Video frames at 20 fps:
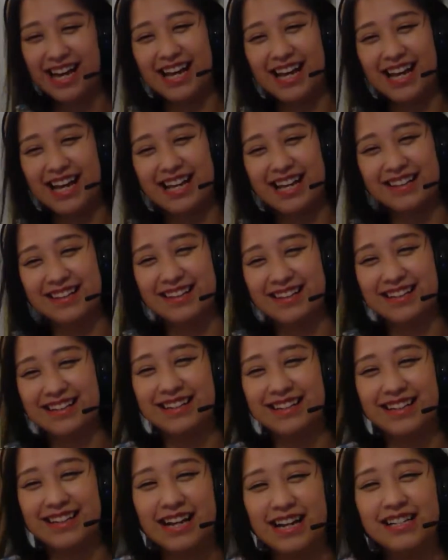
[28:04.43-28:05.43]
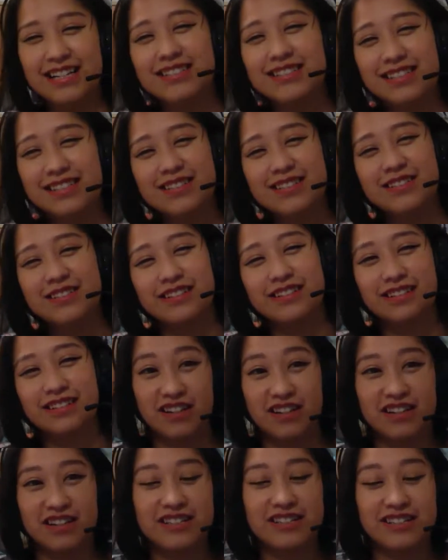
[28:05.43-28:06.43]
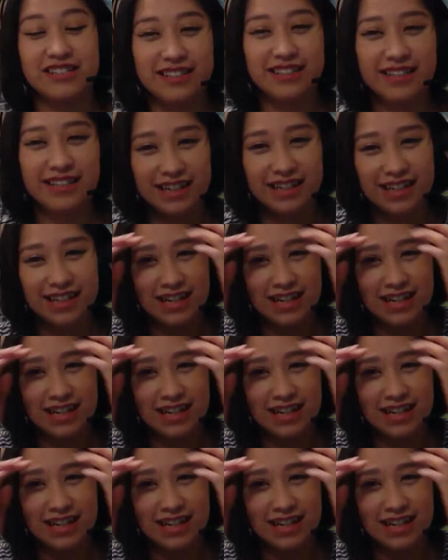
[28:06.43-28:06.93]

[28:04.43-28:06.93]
And then I just said it so like nonchalant.